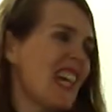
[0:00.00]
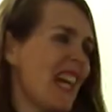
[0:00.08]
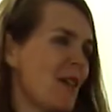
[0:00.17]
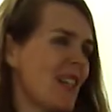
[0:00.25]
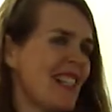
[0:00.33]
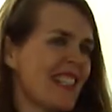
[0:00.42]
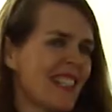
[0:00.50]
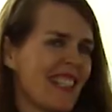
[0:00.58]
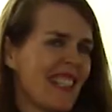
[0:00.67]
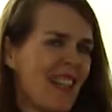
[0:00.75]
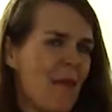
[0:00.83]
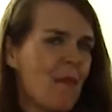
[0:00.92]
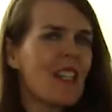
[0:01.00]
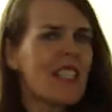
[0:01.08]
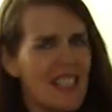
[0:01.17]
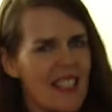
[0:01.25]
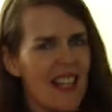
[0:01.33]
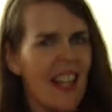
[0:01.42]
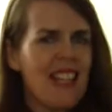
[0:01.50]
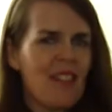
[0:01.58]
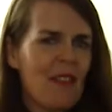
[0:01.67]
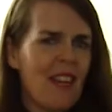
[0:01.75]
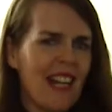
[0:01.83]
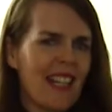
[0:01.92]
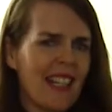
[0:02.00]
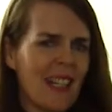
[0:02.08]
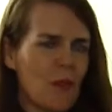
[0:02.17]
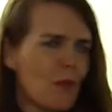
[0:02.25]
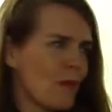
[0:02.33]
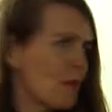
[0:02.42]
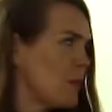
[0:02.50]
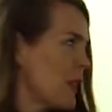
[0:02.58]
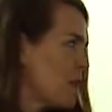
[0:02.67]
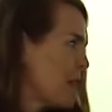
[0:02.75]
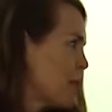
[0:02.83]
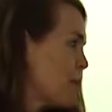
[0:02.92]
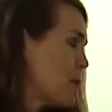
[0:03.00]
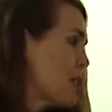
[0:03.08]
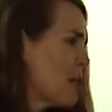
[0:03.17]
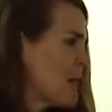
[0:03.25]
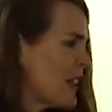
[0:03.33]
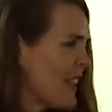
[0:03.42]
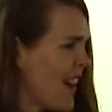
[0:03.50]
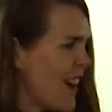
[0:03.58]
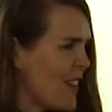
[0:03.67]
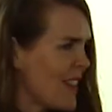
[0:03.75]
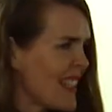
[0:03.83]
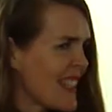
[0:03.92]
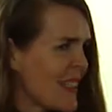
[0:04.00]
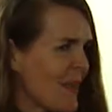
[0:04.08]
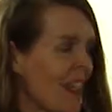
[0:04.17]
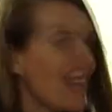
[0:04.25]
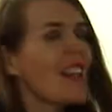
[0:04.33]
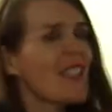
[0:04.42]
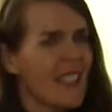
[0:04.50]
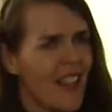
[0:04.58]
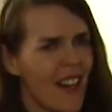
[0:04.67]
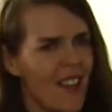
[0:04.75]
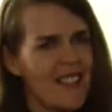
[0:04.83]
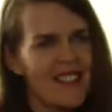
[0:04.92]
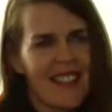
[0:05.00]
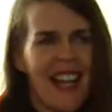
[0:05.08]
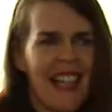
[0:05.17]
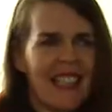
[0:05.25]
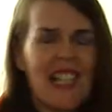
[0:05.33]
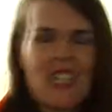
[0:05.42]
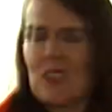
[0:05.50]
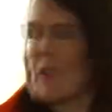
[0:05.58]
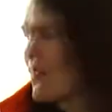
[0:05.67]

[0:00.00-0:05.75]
labour, but tonight finally we reap the harvest. So I'd like to